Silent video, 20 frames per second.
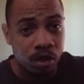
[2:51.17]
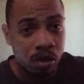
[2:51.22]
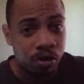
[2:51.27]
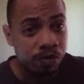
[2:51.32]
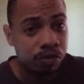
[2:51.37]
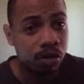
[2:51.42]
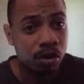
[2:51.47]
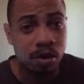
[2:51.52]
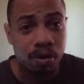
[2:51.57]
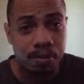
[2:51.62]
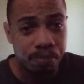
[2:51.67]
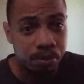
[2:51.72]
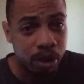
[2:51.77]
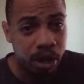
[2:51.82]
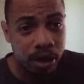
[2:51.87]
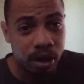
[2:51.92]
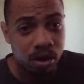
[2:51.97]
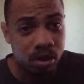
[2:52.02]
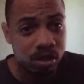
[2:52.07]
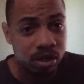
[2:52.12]
for
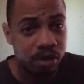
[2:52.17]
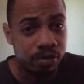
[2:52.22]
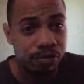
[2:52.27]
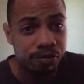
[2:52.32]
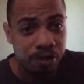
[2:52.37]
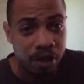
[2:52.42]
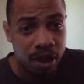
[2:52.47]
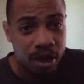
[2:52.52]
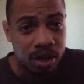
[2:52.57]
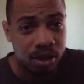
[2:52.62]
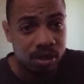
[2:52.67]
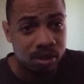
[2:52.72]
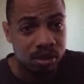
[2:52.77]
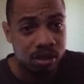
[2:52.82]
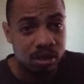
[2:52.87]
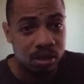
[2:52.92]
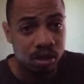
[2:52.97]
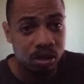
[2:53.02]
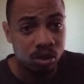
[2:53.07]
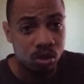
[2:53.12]
players and fans
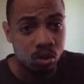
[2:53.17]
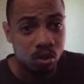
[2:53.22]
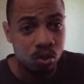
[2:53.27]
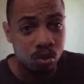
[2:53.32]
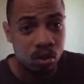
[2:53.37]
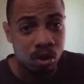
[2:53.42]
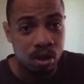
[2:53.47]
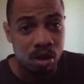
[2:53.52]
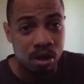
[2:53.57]
to